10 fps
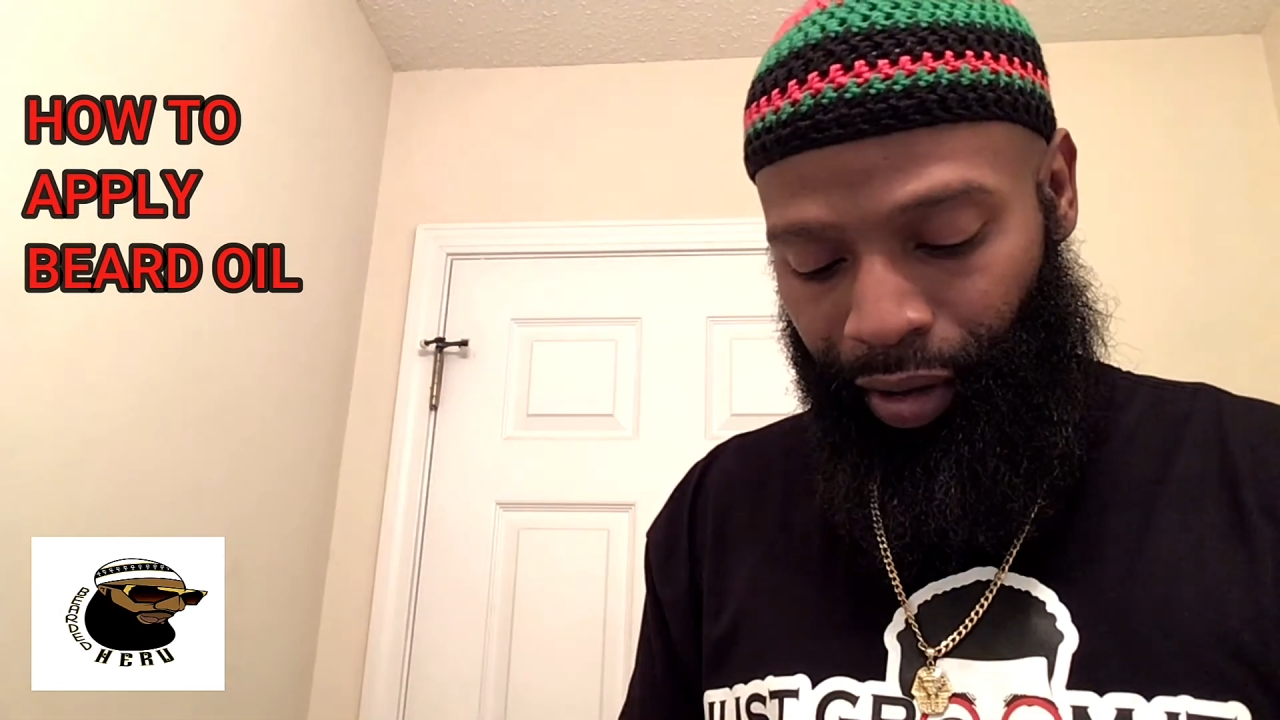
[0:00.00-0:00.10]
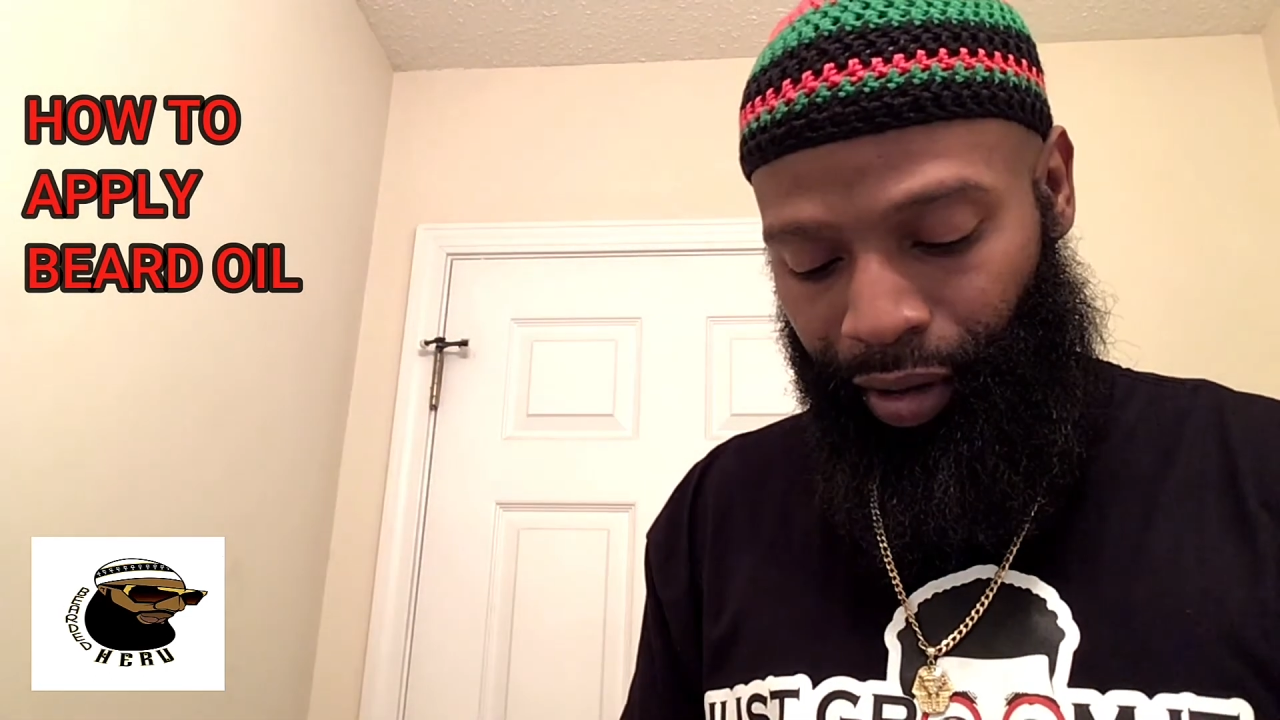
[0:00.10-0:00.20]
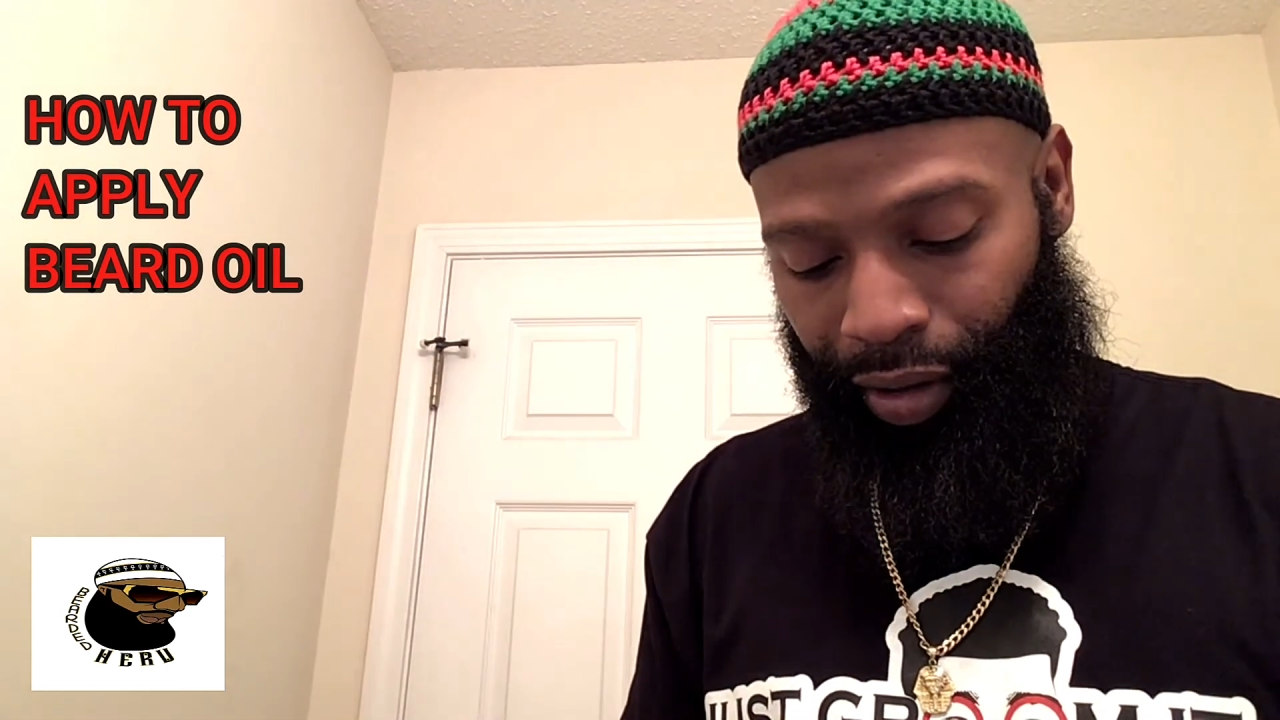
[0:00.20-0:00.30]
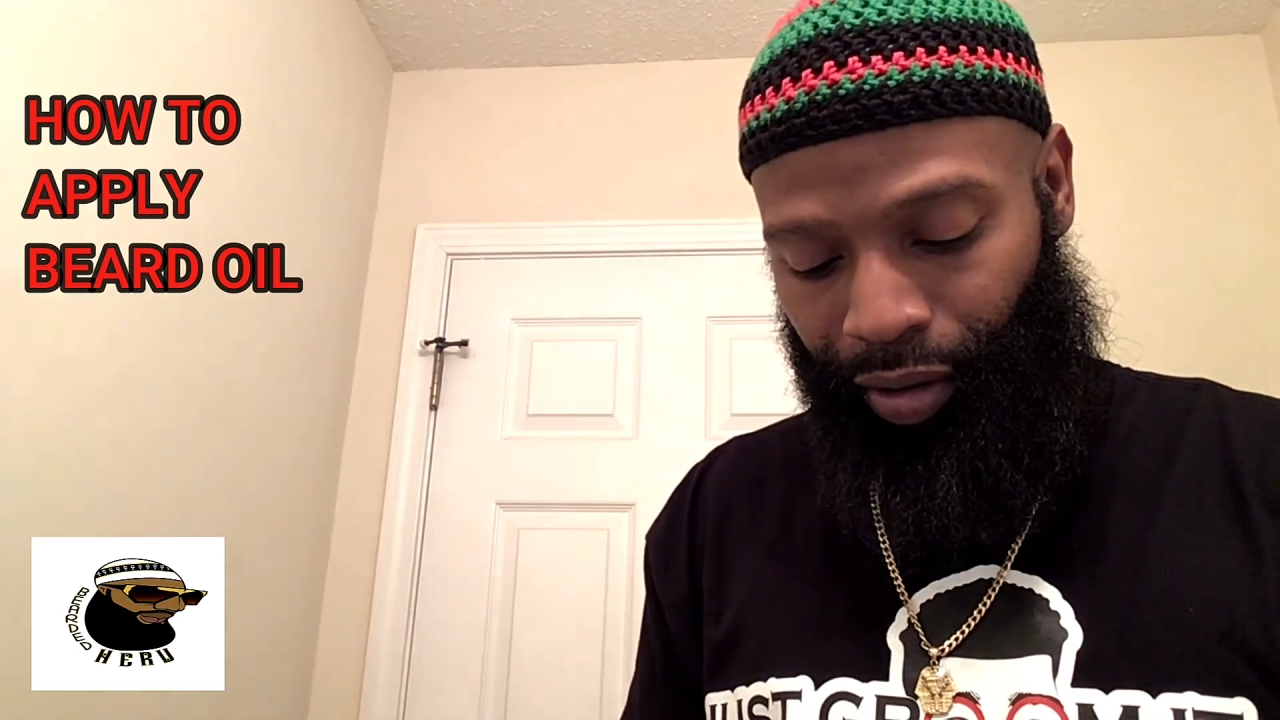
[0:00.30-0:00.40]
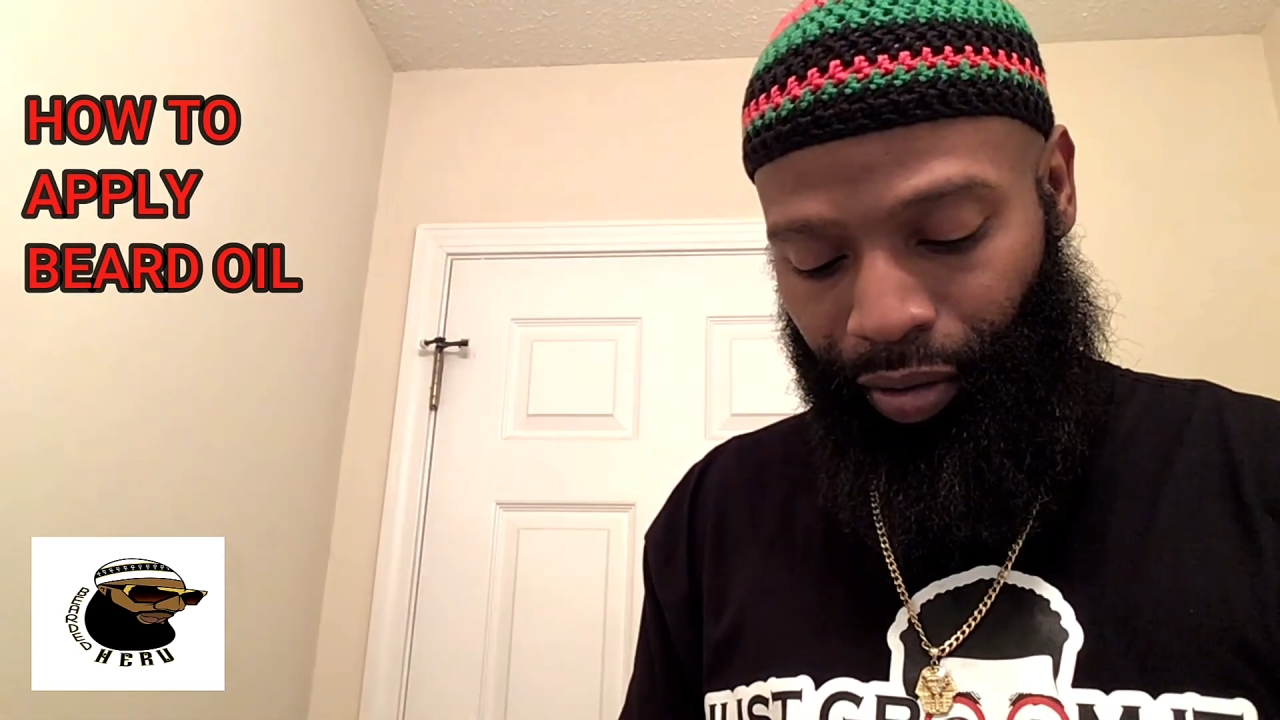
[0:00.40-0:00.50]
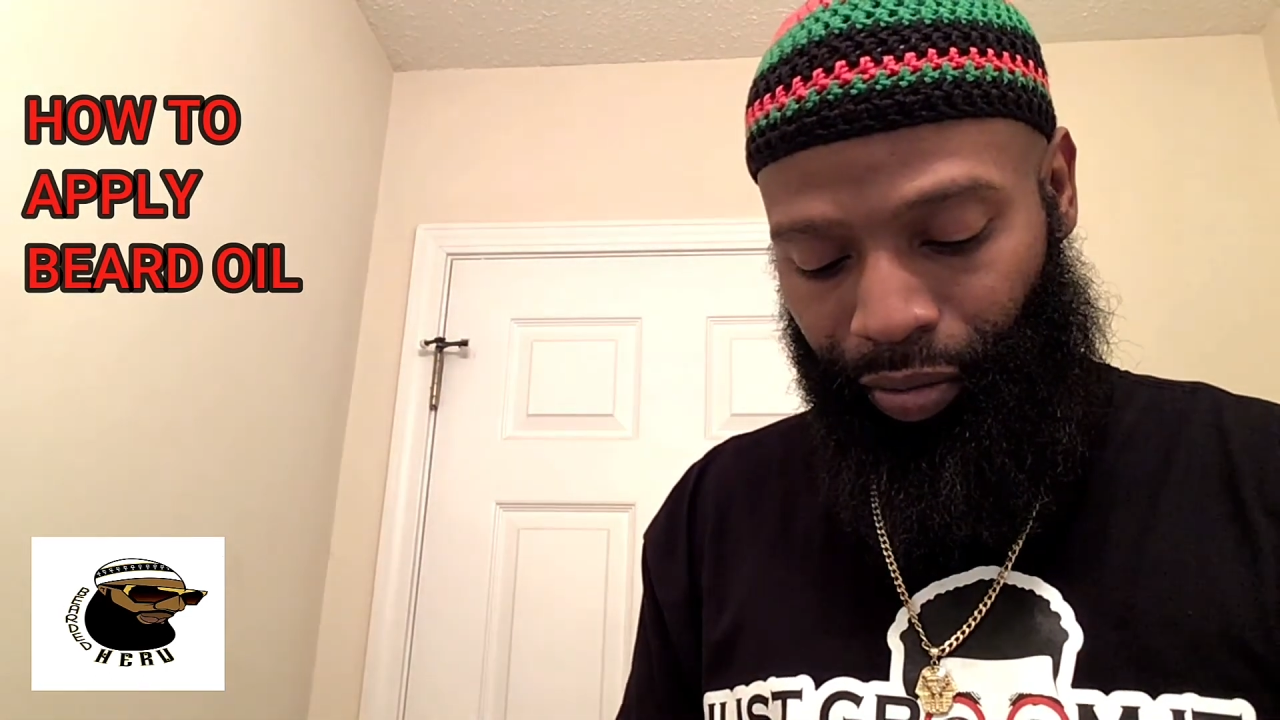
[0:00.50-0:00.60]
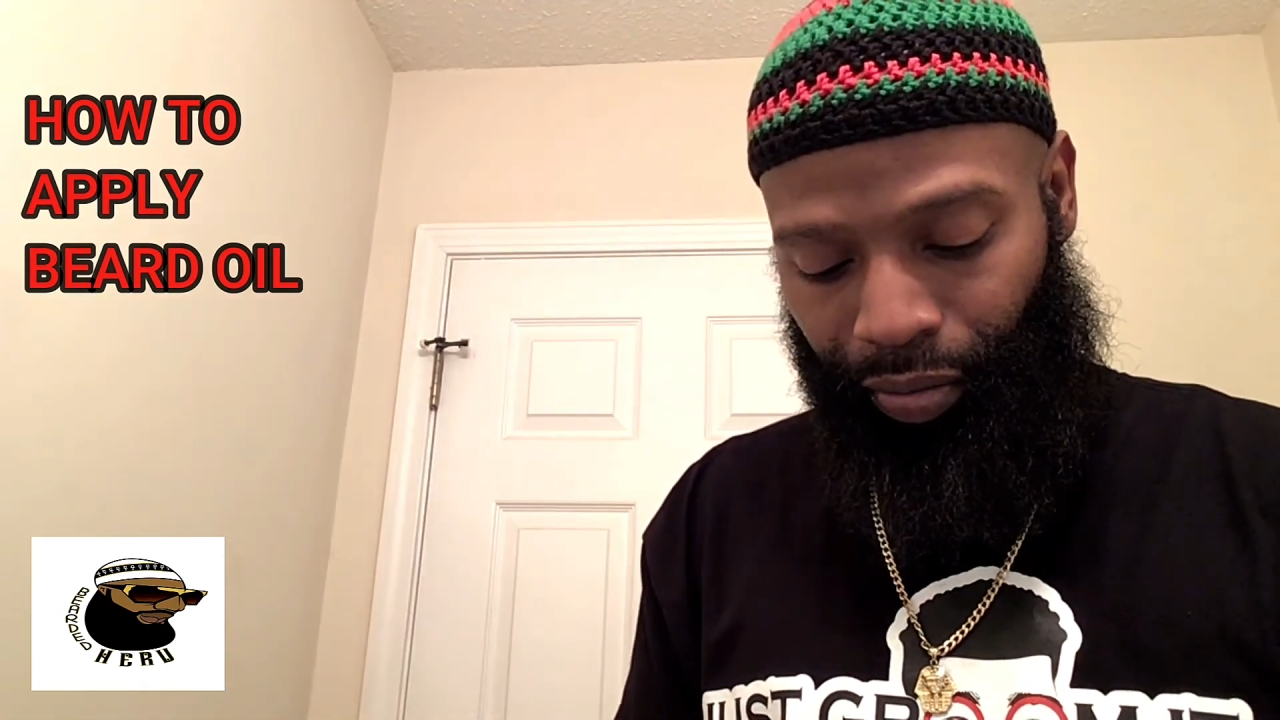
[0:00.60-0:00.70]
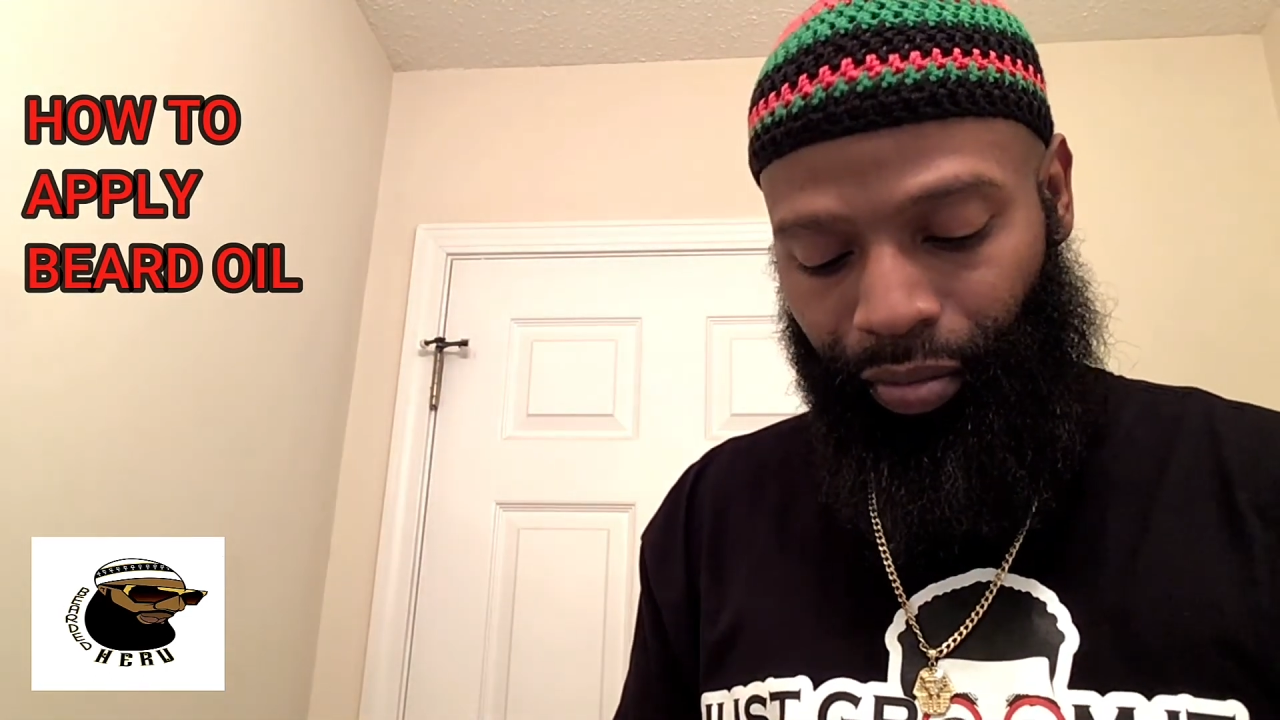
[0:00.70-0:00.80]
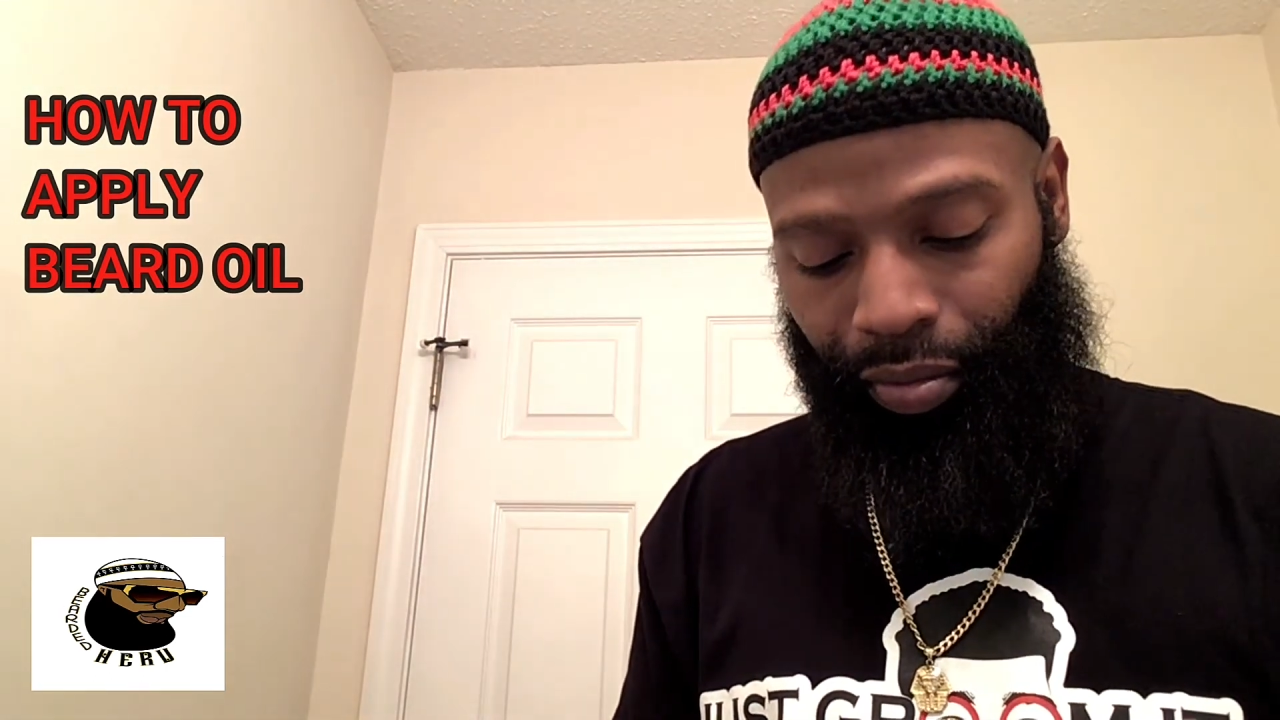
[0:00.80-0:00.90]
So